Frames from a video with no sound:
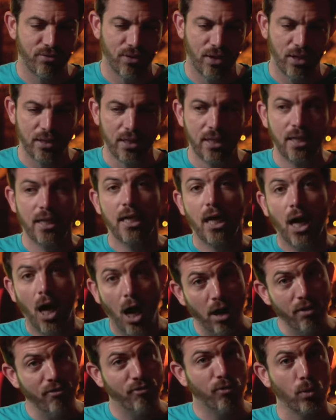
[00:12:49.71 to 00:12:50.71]
fun.
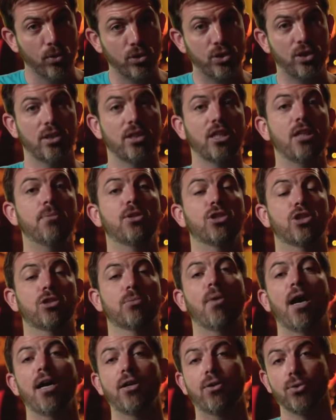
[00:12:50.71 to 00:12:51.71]
Unfortunately, Mr.
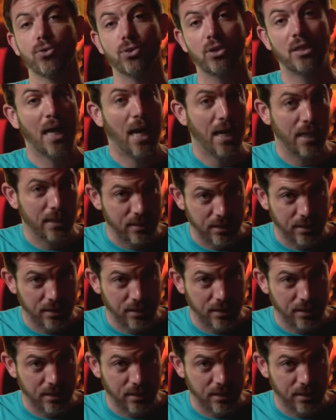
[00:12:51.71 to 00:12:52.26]
Michaels got a